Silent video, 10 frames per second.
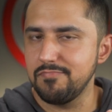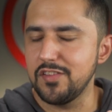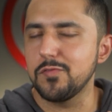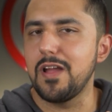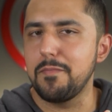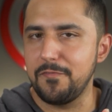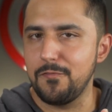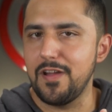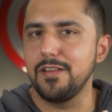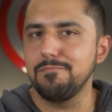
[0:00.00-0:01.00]
That's right, my
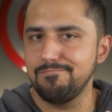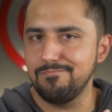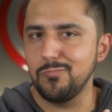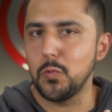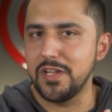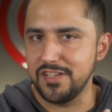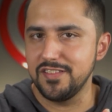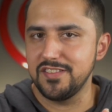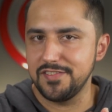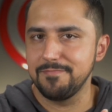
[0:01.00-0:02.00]
friend,
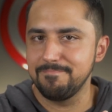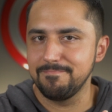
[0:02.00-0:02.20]
widgets.